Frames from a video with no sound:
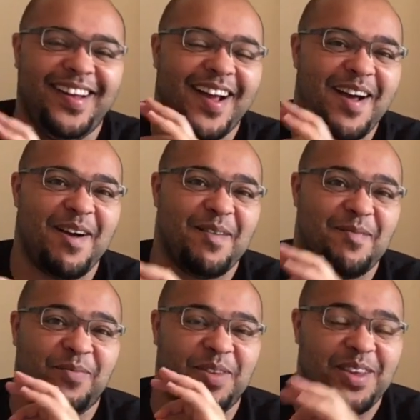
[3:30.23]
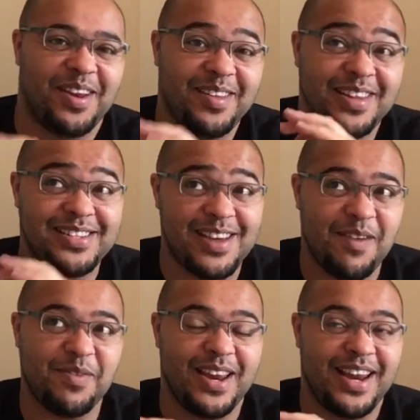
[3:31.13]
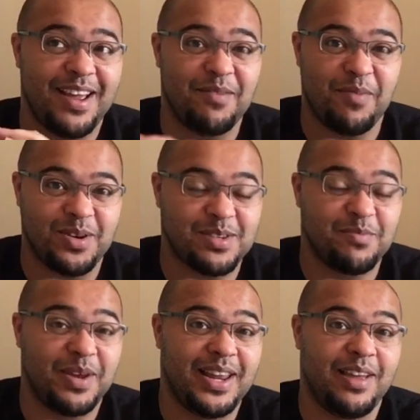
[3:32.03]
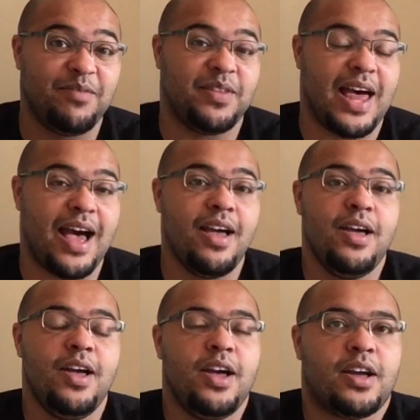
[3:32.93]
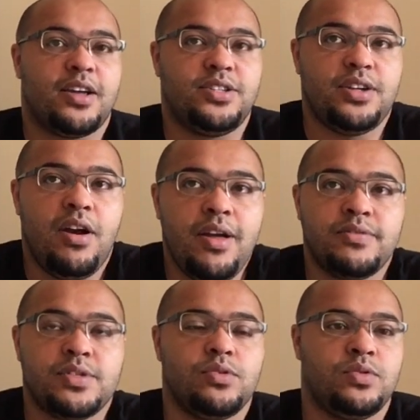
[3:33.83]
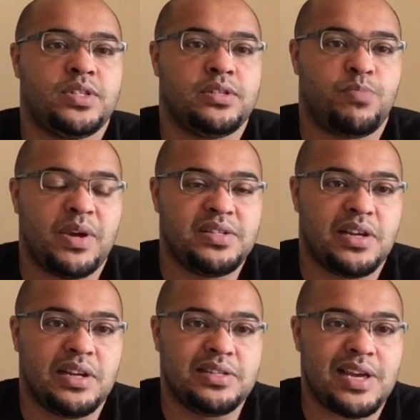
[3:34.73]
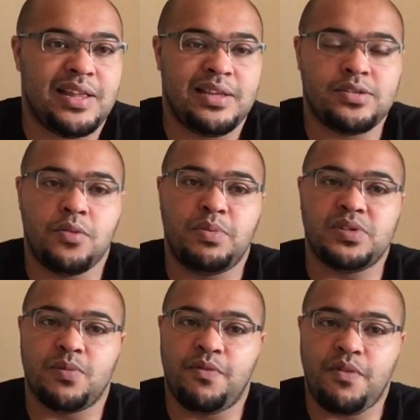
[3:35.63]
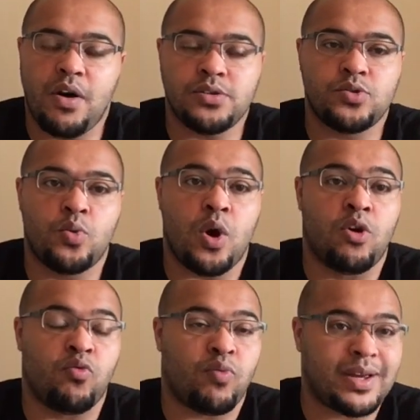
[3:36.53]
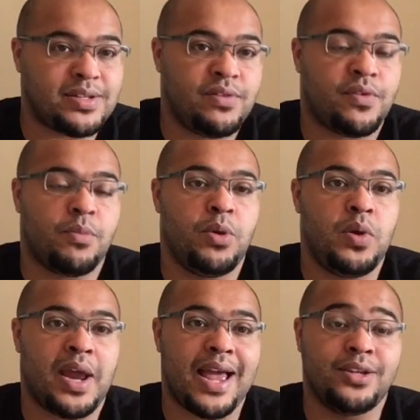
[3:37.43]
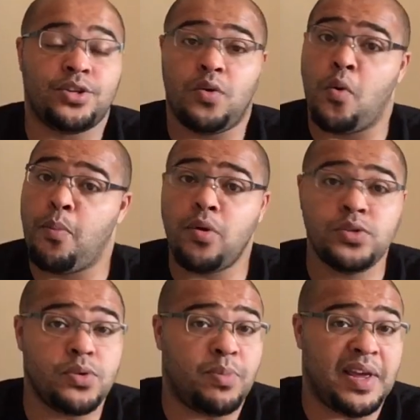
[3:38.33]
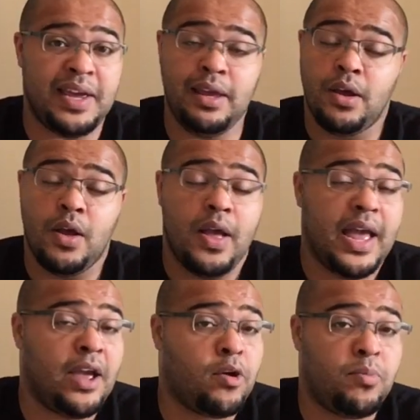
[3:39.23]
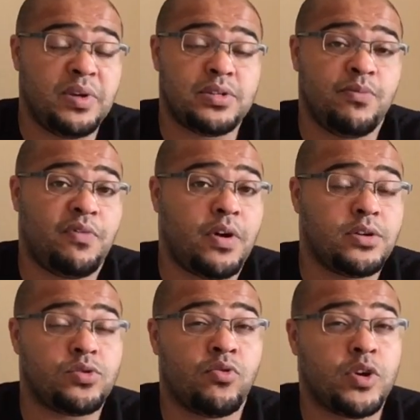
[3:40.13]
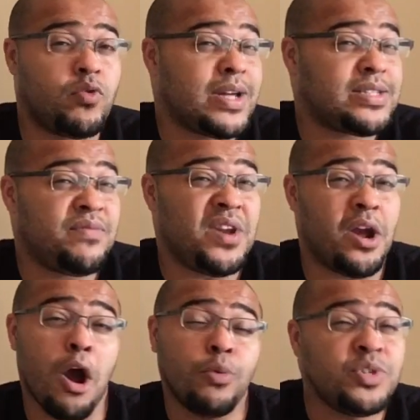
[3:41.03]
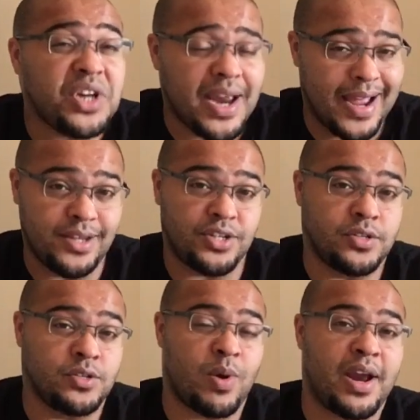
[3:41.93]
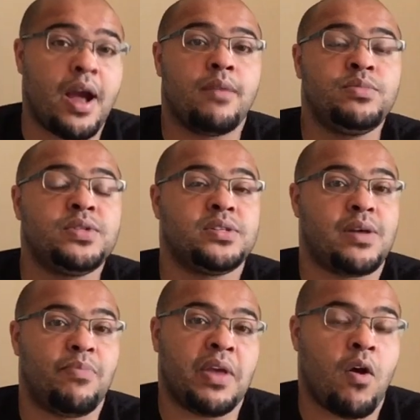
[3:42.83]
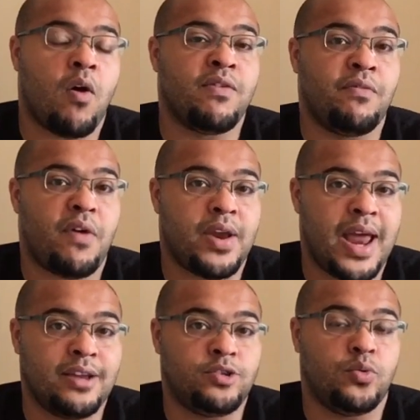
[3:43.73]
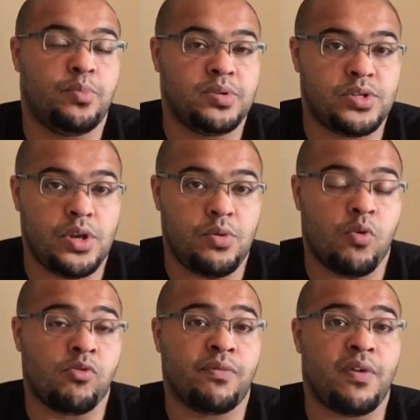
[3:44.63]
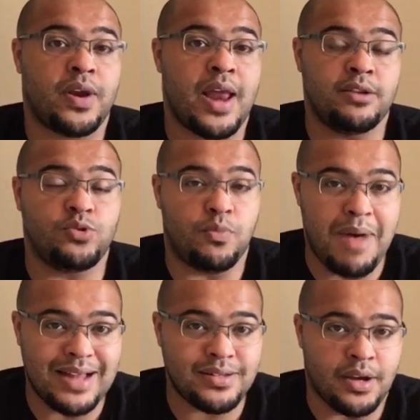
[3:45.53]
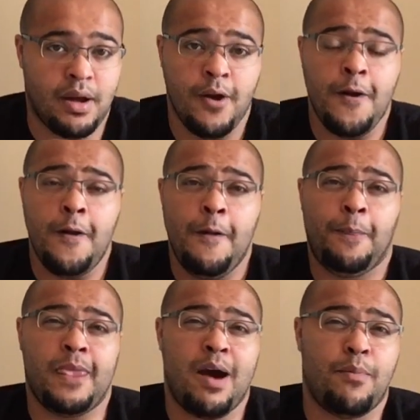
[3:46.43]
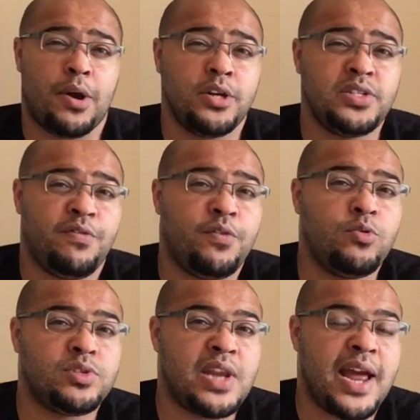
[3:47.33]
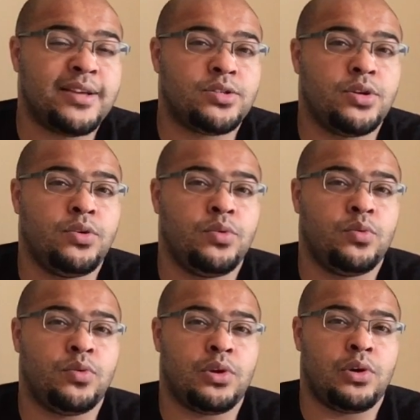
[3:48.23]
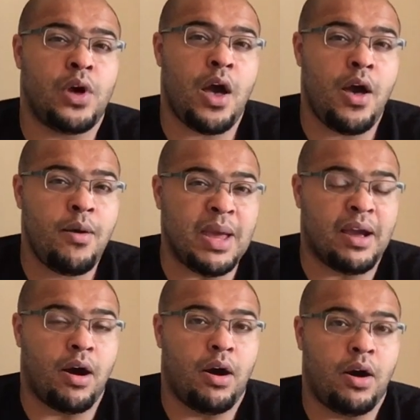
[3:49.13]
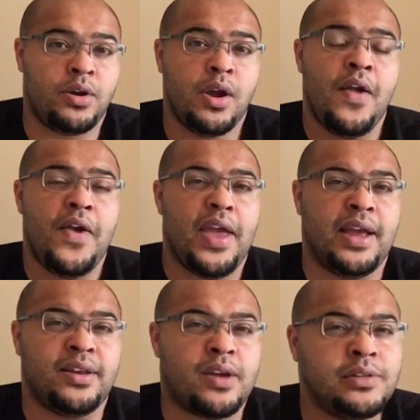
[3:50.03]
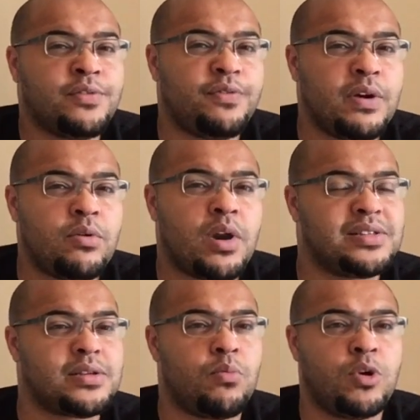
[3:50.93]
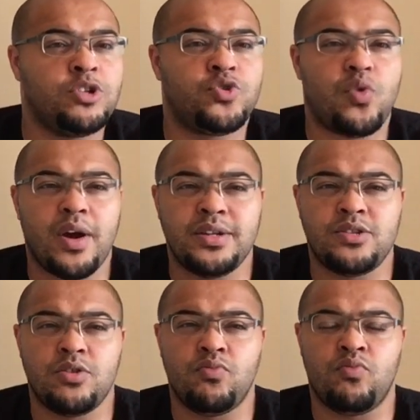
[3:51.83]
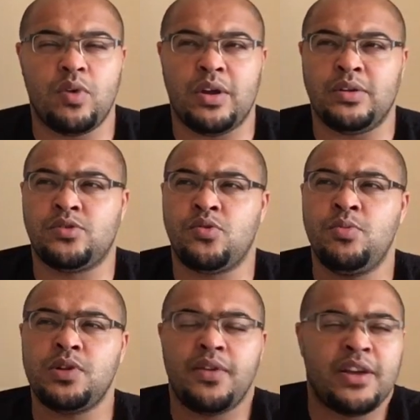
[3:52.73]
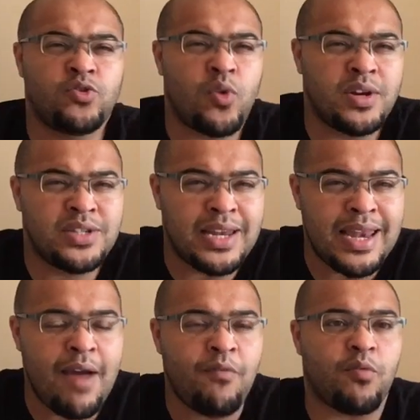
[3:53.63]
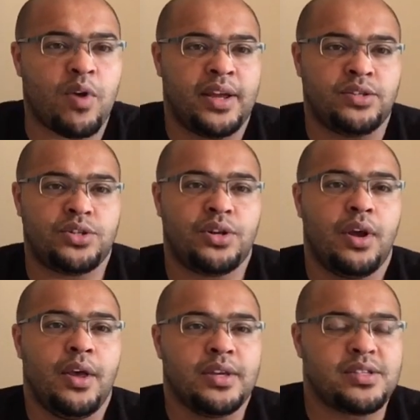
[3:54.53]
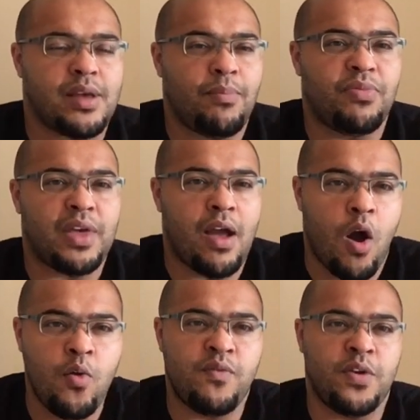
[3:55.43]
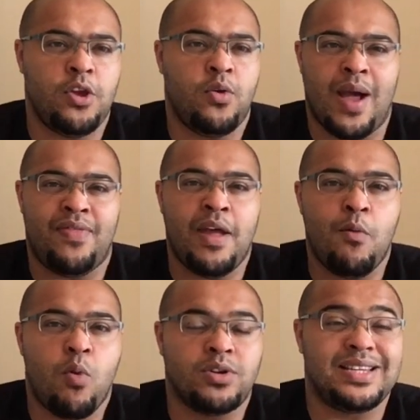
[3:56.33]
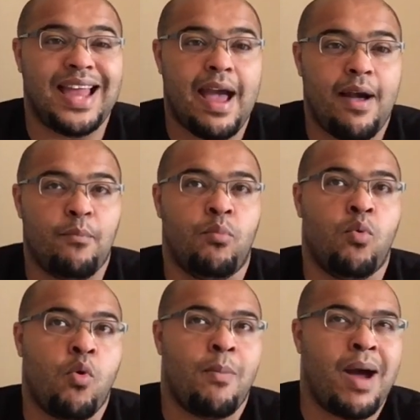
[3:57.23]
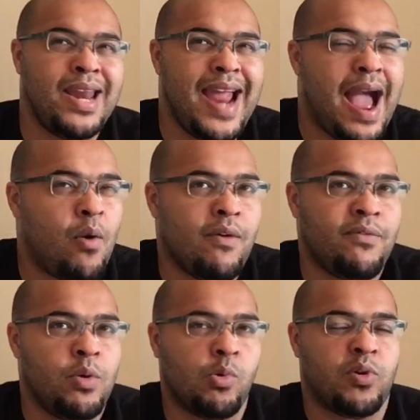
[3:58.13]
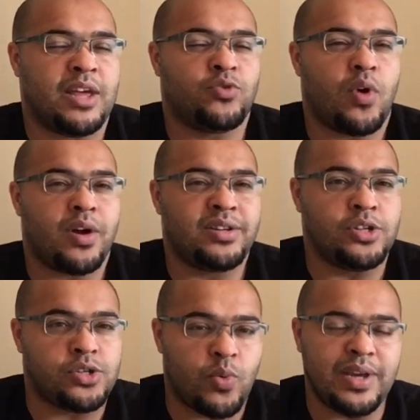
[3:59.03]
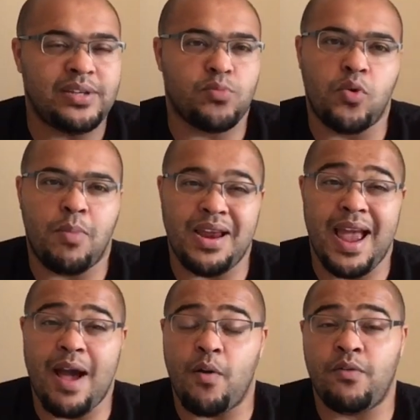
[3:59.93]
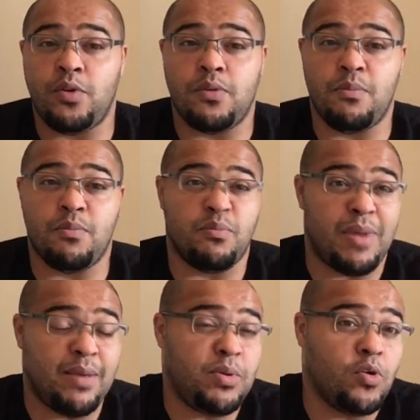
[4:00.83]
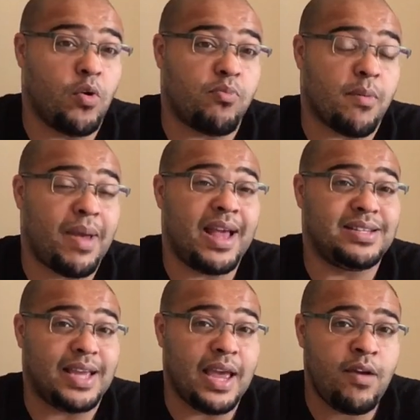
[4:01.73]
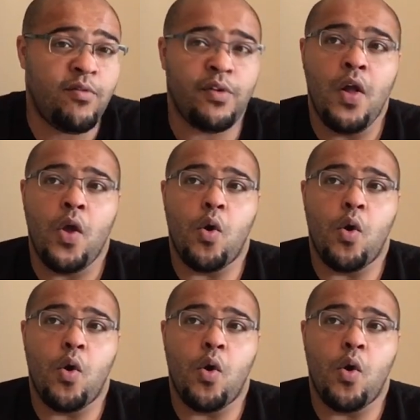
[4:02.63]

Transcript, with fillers: um, you know, there's definitely a possibility for that because your Knight of Swords is basically saying this could be some fast or aggressive communication, or possibly it could be some fast or aggressive negotiations when it comes to something of a financial pursuit or a financial matter. Now, because it falls next to the Hermit card, it does feel like someone's trying to, it's almost like they're trying to leverage something over you and they want to get more money out of you or they're trying to squeeze more money out of you than maybe you're prepared to give